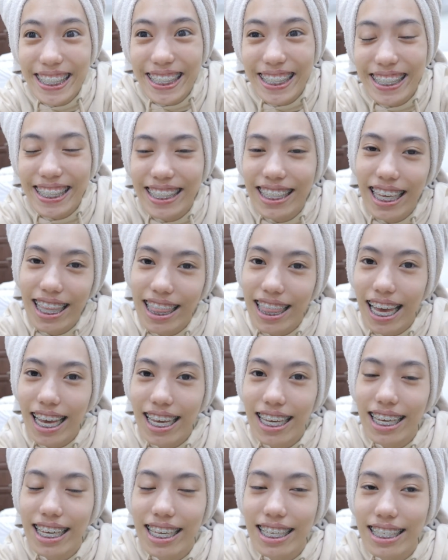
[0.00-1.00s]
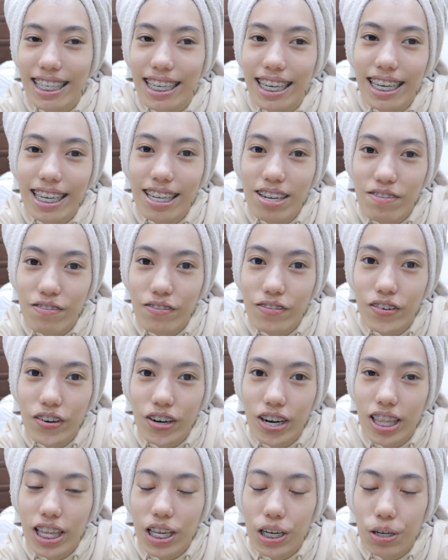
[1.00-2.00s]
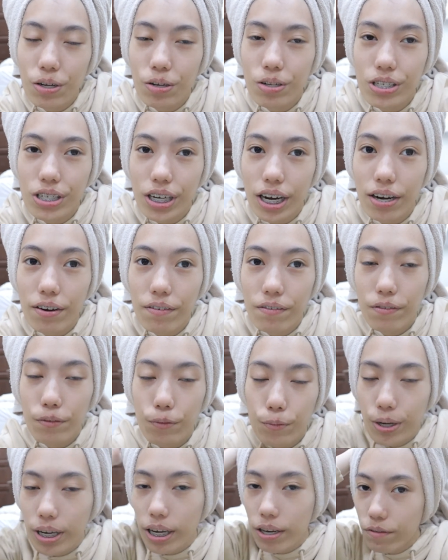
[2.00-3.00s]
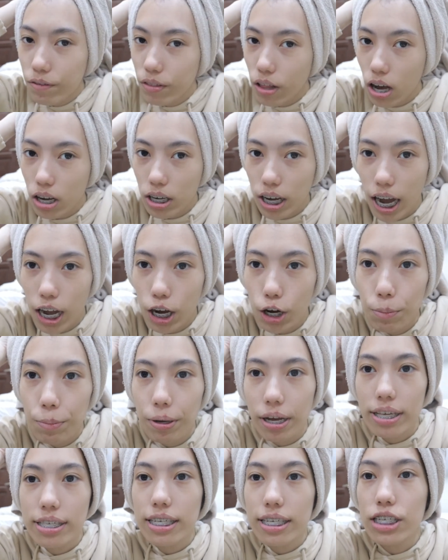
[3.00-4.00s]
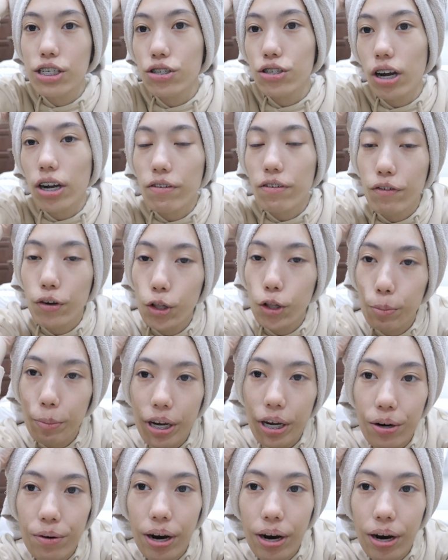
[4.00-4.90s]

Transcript: So that is it for the whole entire weekend vlog. I hope you guys enjoy it. Follow me